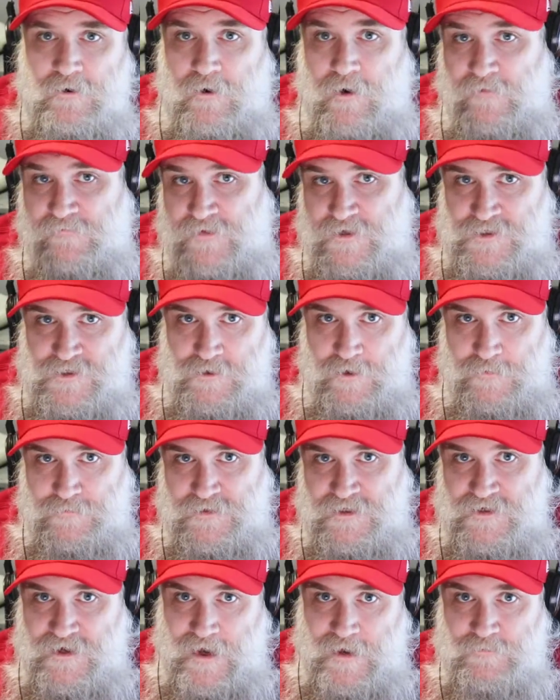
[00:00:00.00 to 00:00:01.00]
often show up
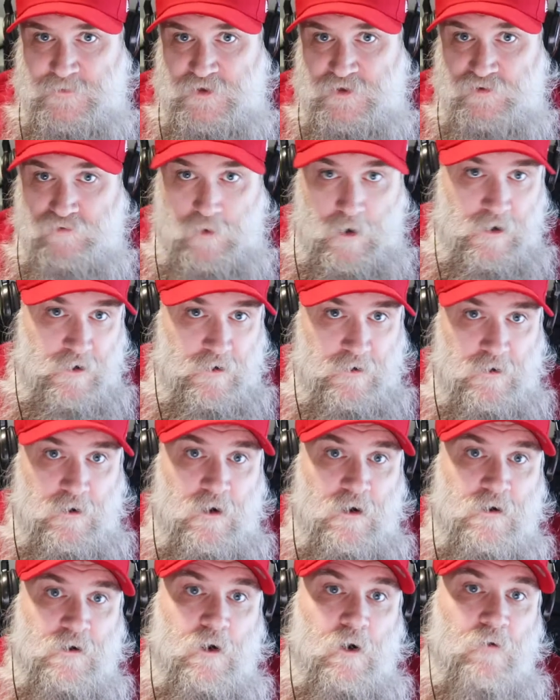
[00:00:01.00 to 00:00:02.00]
to games drunk or
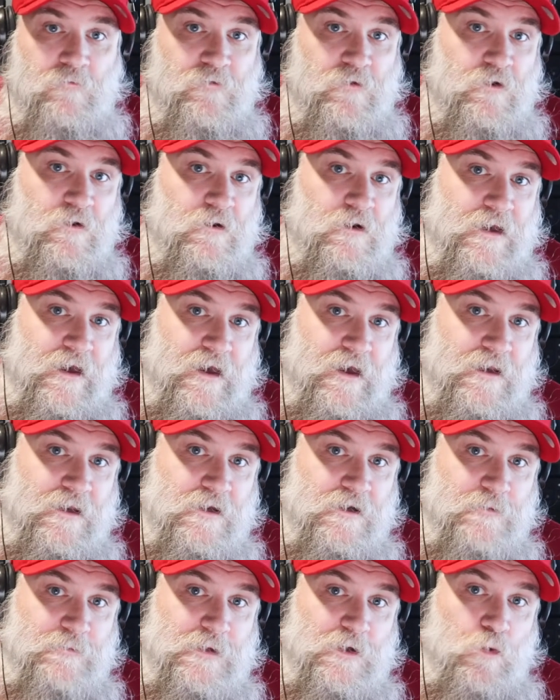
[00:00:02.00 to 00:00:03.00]
hungover, and he
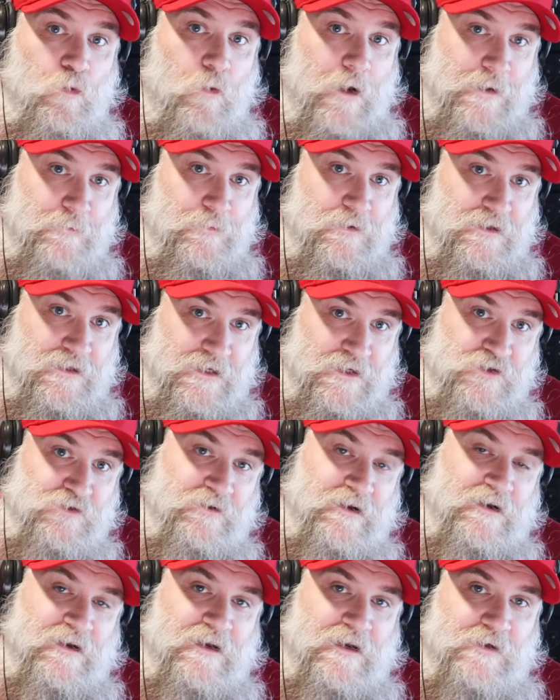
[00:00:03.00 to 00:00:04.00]
could be quite
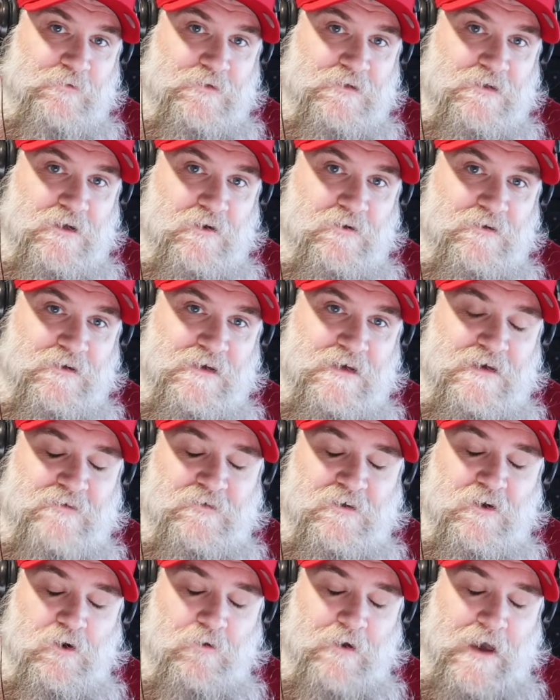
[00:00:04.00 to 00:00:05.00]
belligerent, and he was known to
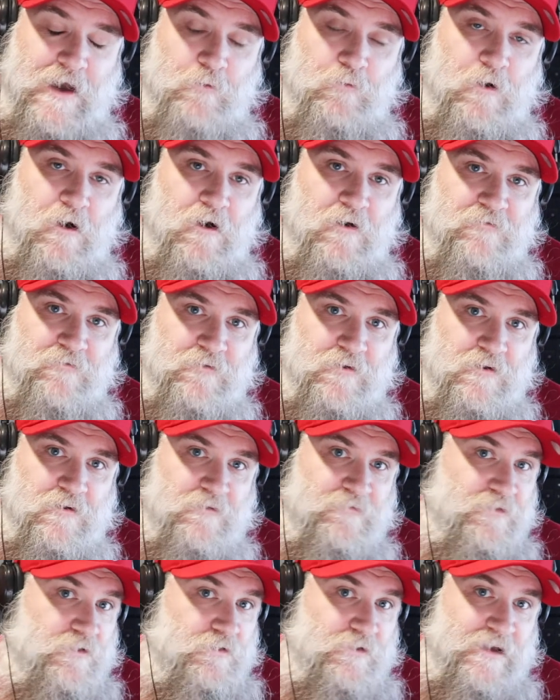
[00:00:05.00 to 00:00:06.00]
even go AWOL for
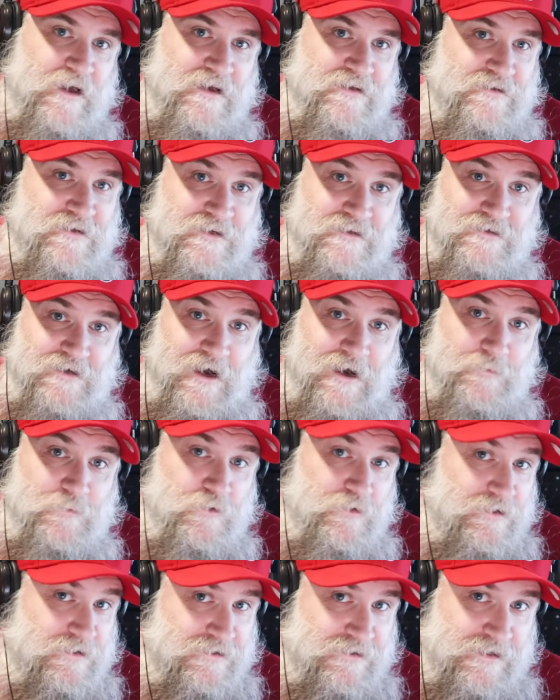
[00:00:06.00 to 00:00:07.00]
a few days at a time
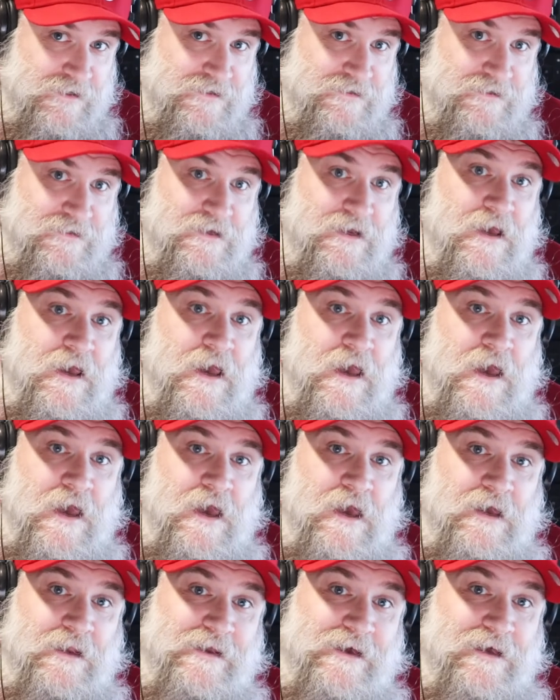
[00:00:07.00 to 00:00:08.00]
during the season.
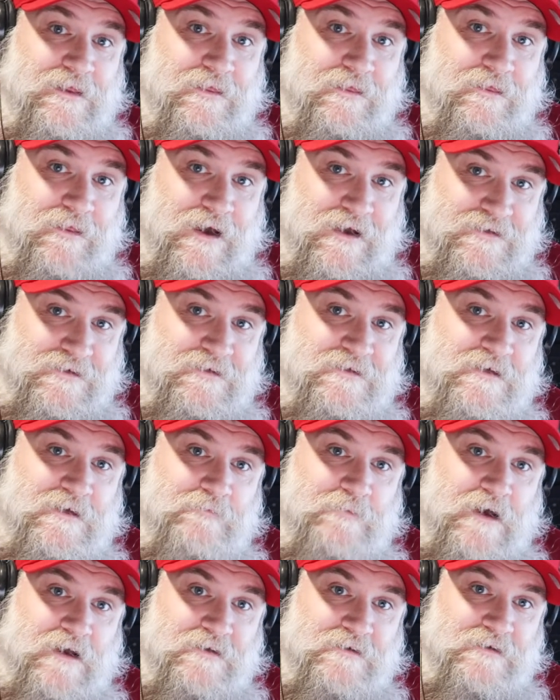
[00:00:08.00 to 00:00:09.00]
And he had lots of
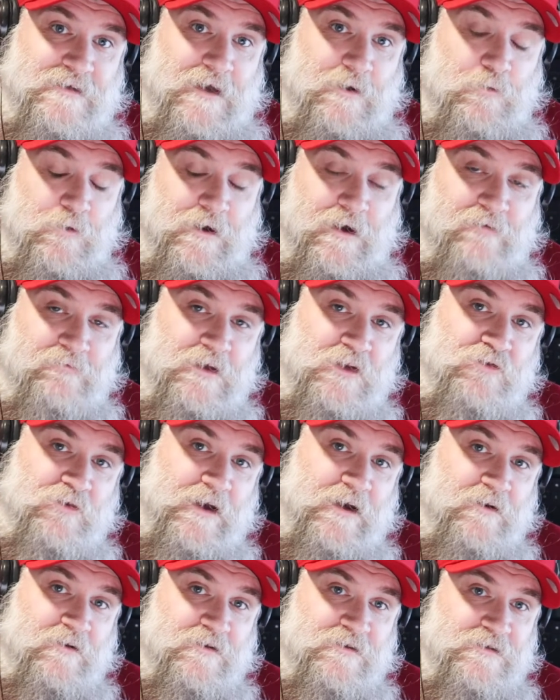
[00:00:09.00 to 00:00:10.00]
teammates that were heavy
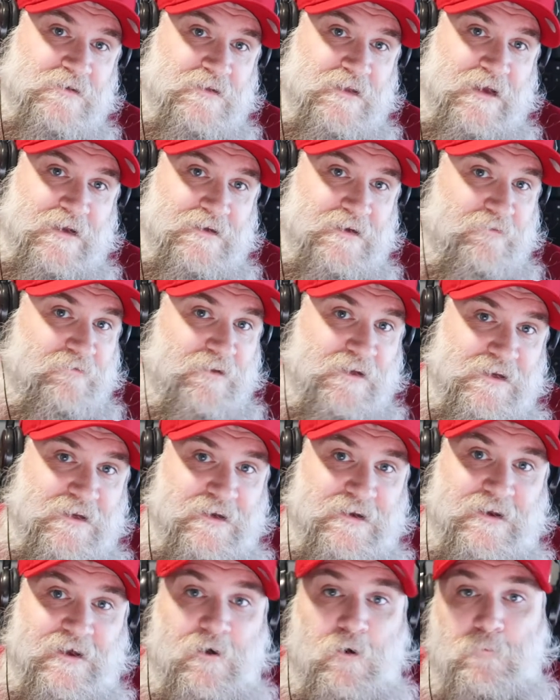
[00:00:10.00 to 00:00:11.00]
drinkers, and that definitely
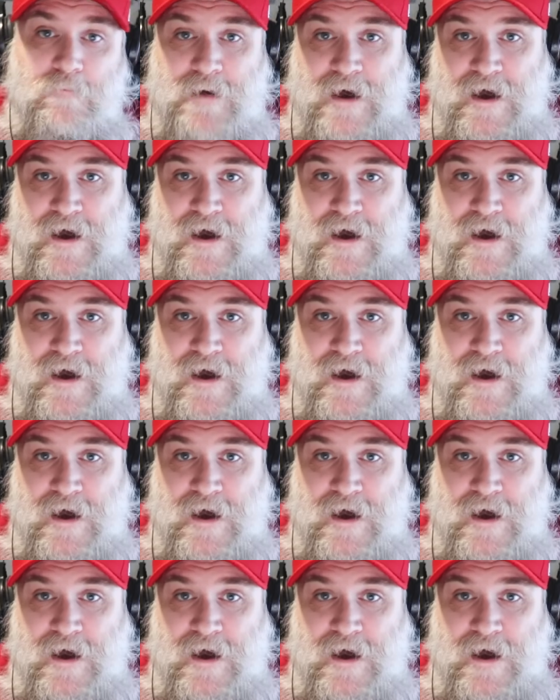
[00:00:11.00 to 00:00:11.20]
didn't help